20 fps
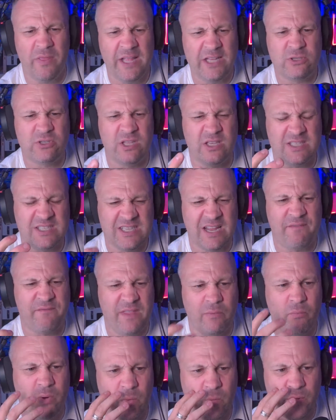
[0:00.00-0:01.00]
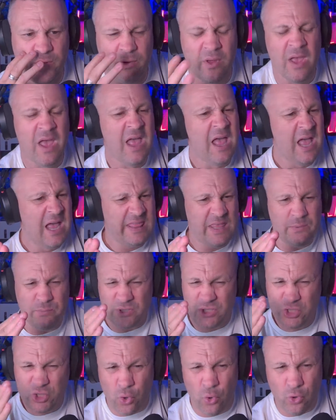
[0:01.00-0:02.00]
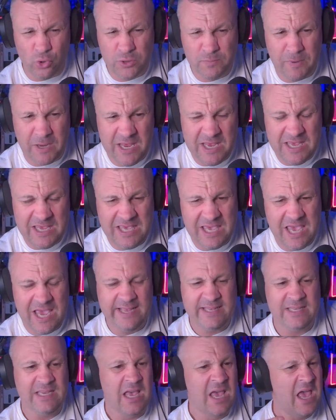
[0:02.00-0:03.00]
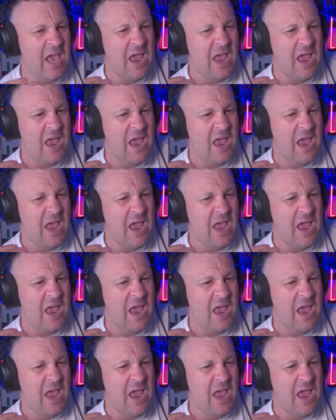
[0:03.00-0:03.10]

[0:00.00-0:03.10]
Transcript: That's the stuff that we want to. There were scores being kicked.